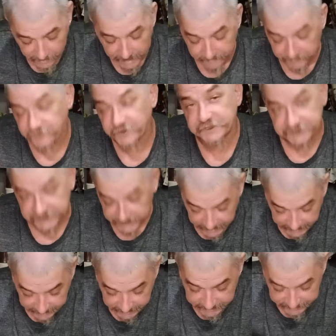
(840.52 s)
I'm
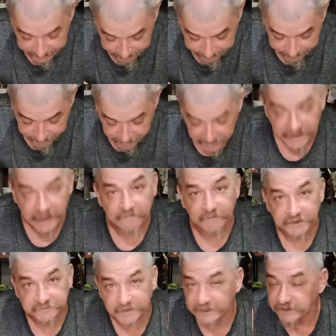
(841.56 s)
Christian. I can just put it that
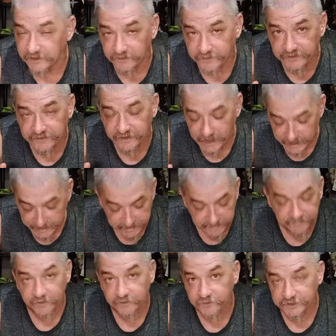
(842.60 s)
much, but there's a lot of
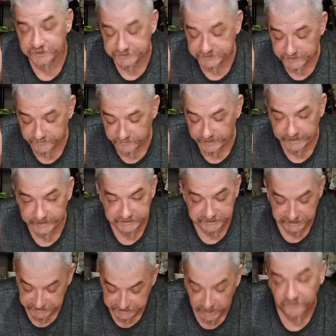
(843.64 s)
different Christian
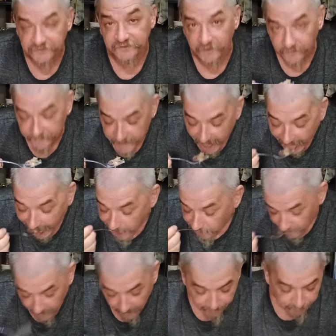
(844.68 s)
religions also.
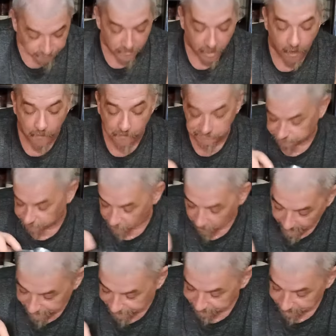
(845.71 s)
So,
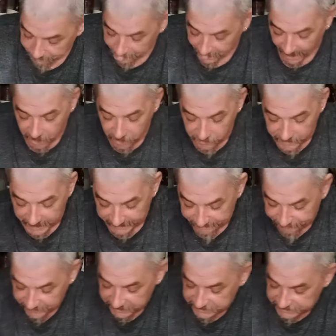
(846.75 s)
all right,
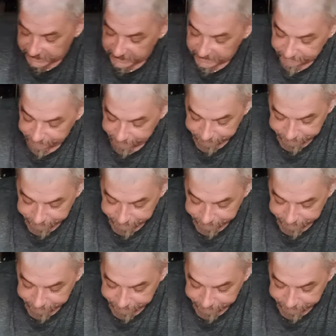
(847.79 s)
let's eat.